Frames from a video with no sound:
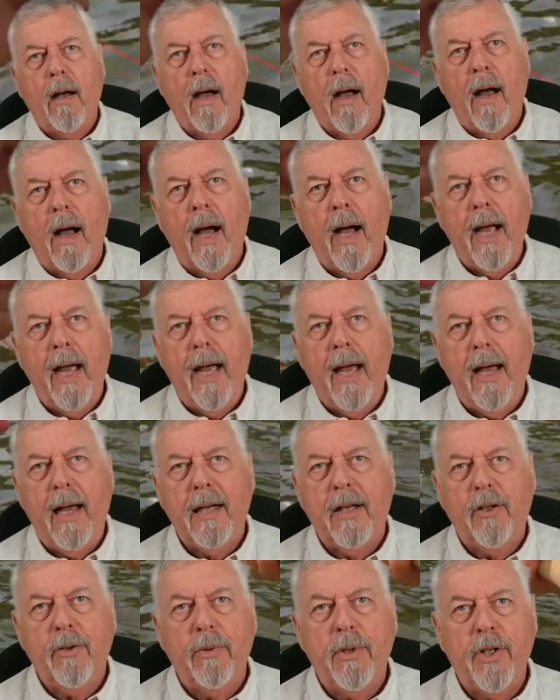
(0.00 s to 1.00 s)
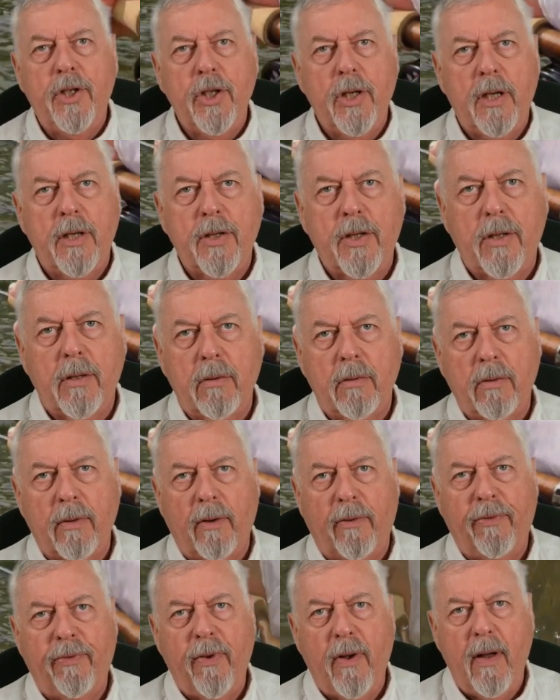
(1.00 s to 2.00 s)
I had to adjust
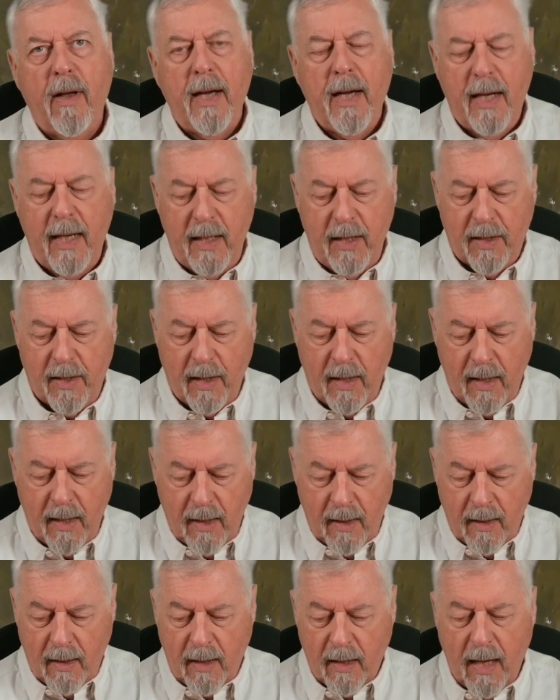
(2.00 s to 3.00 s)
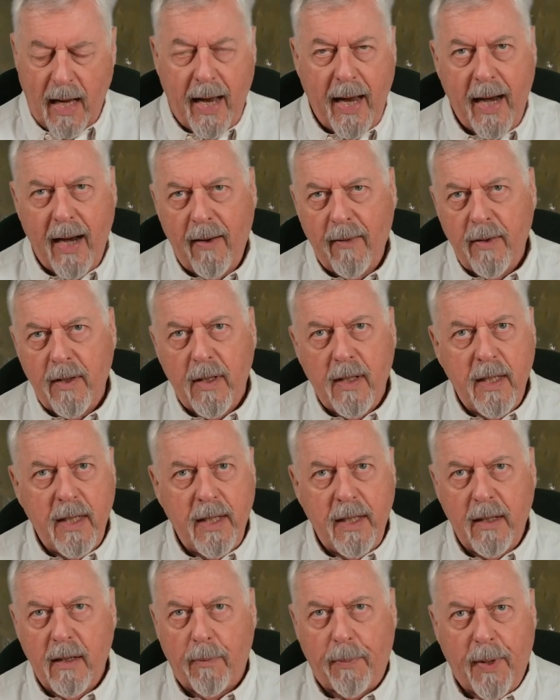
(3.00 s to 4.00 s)
the flies and
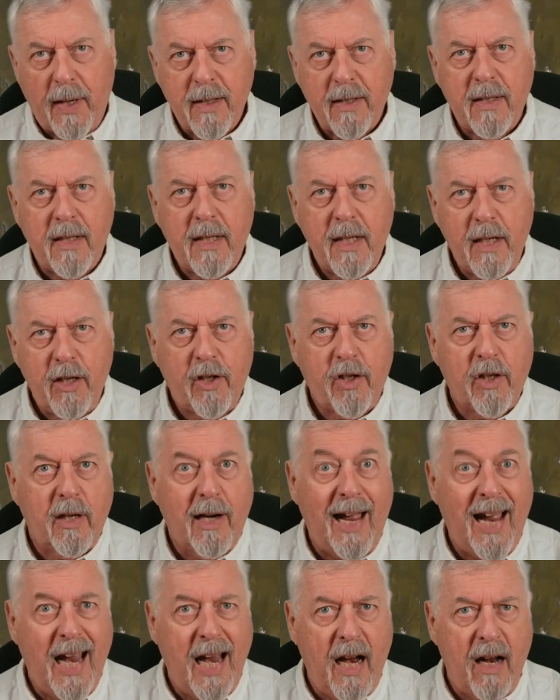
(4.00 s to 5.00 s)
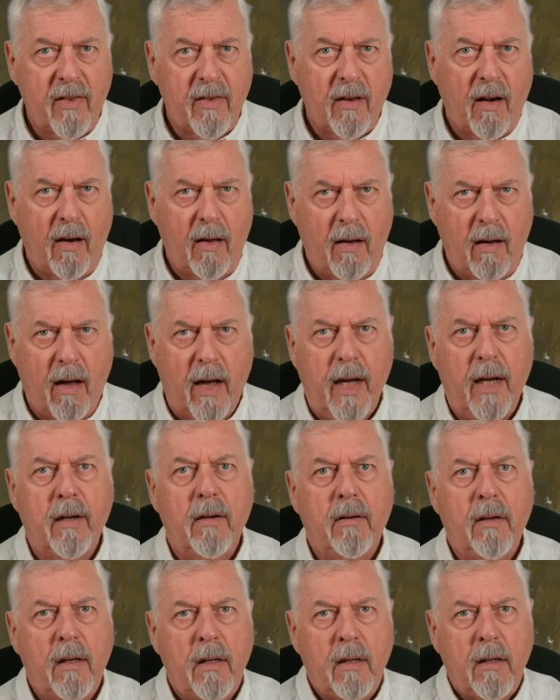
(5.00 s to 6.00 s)
the presentation and the line
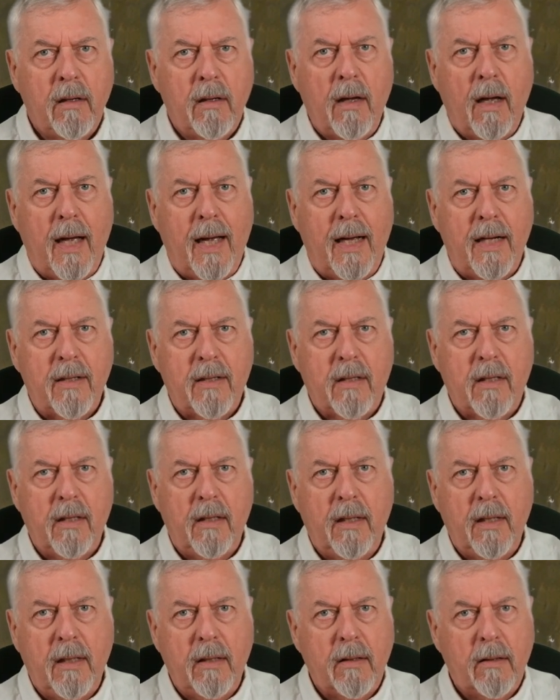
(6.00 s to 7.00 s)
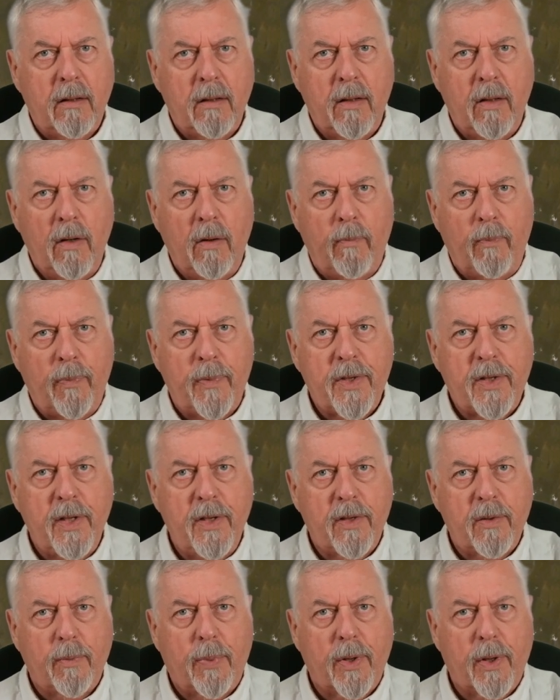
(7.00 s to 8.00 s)
as the
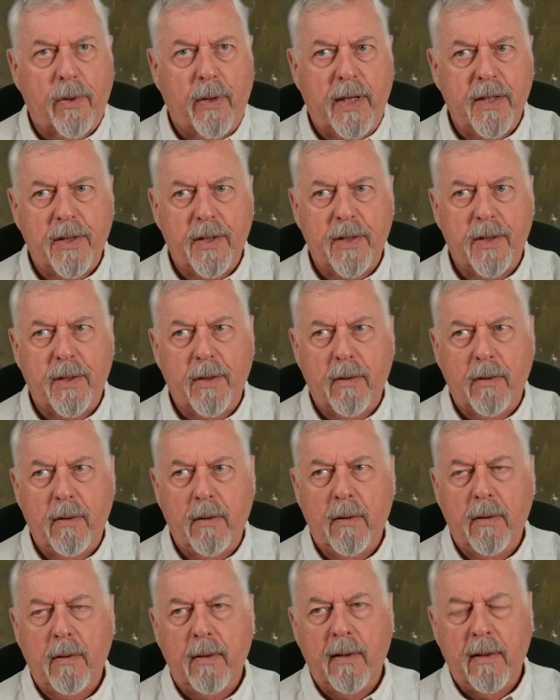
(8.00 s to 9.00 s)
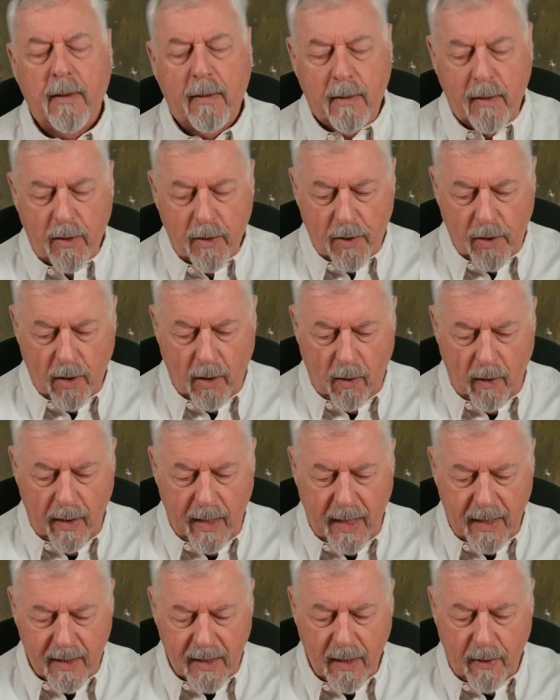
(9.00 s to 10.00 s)
season progresses. So
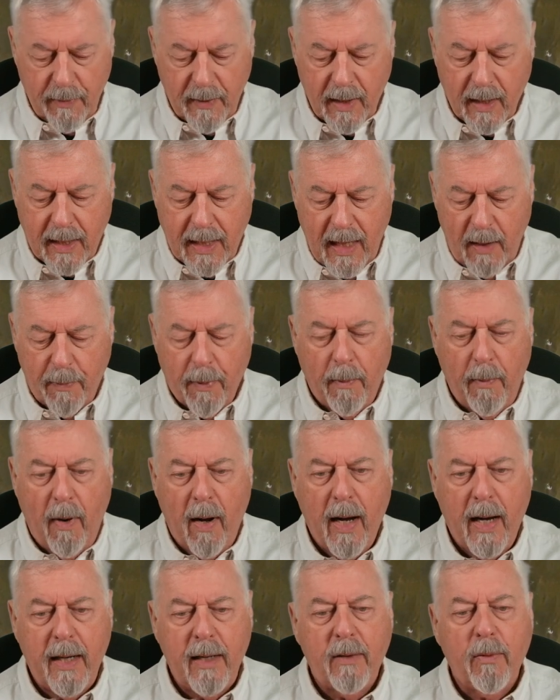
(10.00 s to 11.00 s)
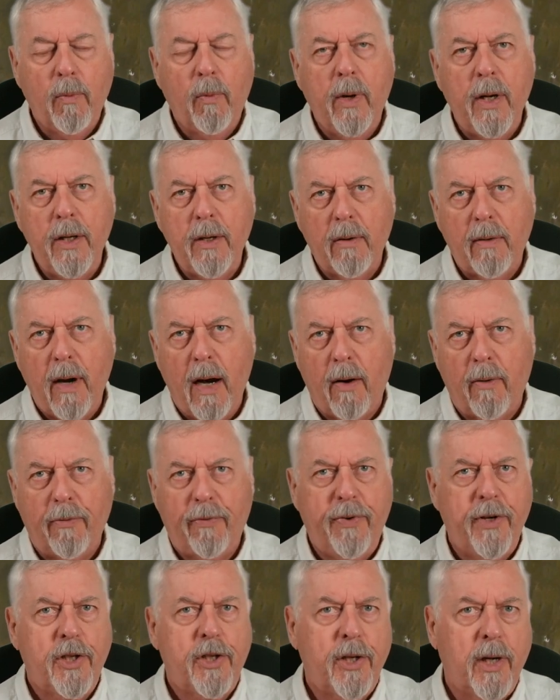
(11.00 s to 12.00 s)
that's something to keep in mind when you're out
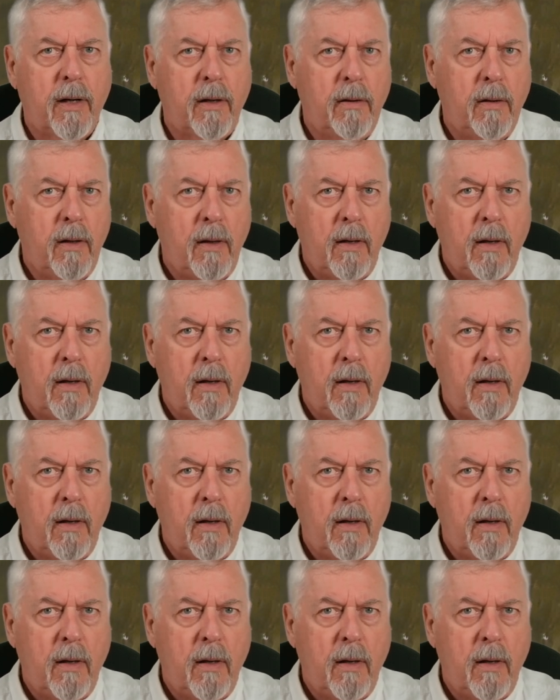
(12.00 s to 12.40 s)
fishing.